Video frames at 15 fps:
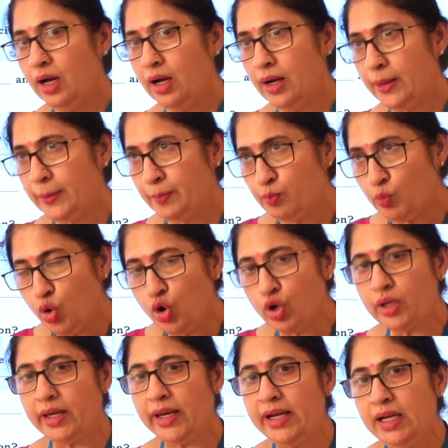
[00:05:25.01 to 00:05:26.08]
uh, uh,
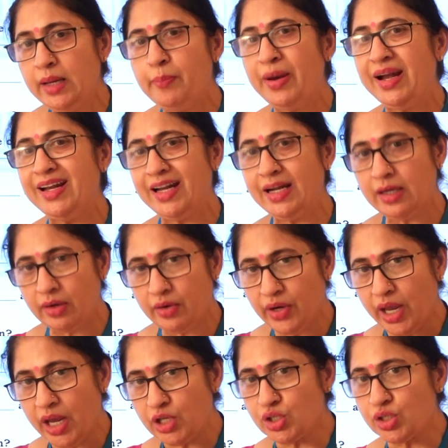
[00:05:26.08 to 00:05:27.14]
more independent
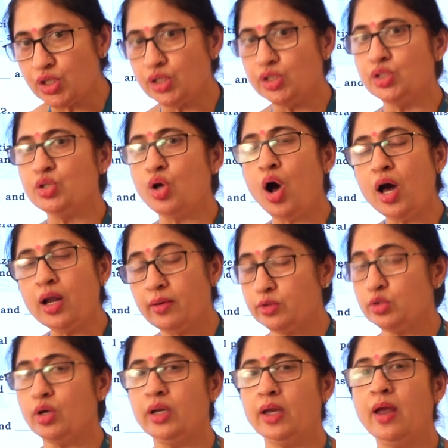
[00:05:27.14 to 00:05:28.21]
nations or
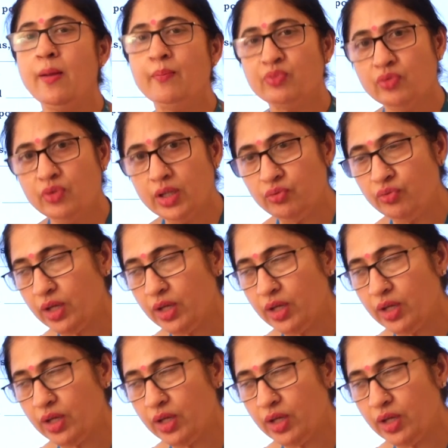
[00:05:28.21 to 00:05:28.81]
sorry when,